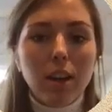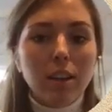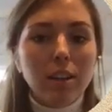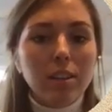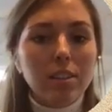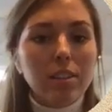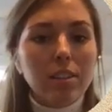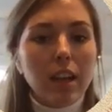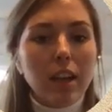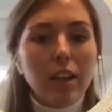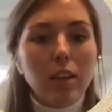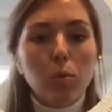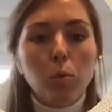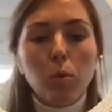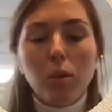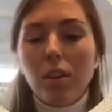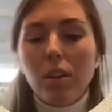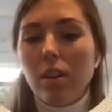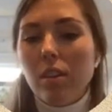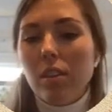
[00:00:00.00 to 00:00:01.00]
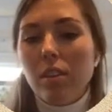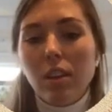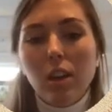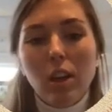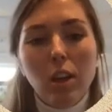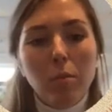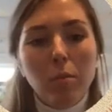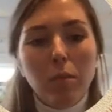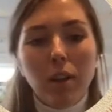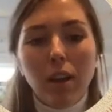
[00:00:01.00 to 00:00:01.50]
sent with a
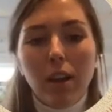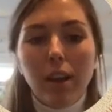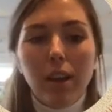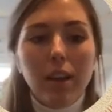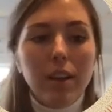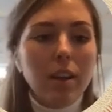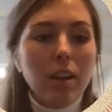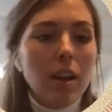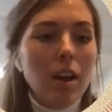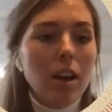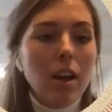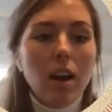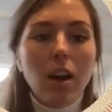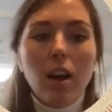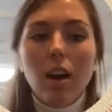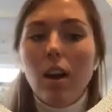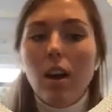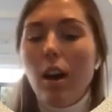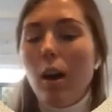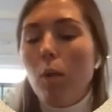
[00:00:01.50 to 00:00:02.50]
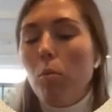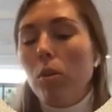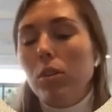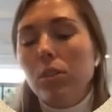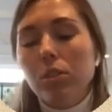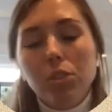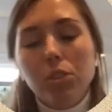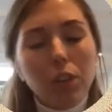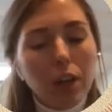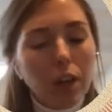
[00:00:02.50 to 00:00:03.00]
theme like, I want
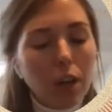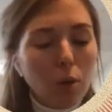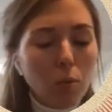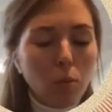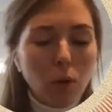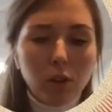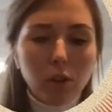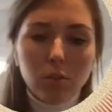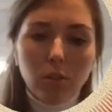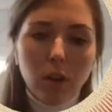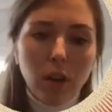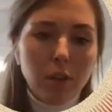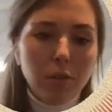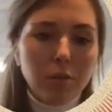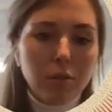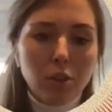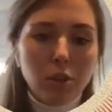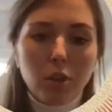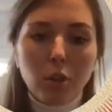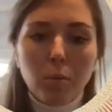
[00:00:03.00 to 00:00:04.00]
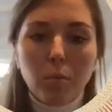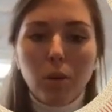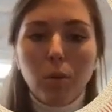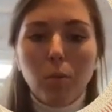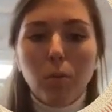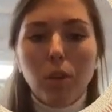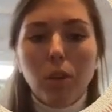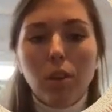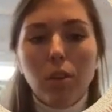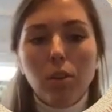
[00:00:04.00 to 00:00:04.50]
to share a OneDrive document
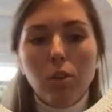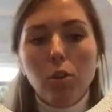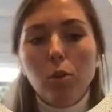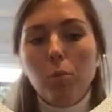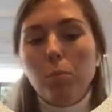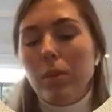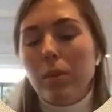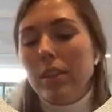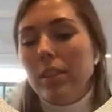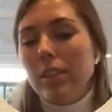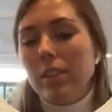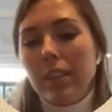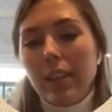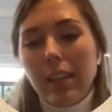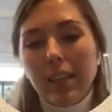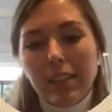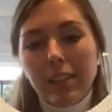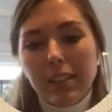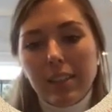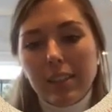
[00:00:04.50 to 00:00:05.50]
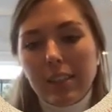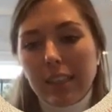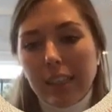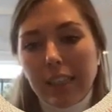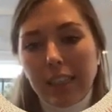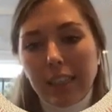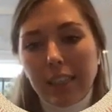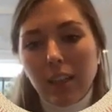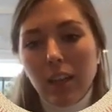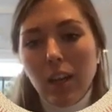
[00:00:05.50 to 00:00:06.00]
with you, please click this link.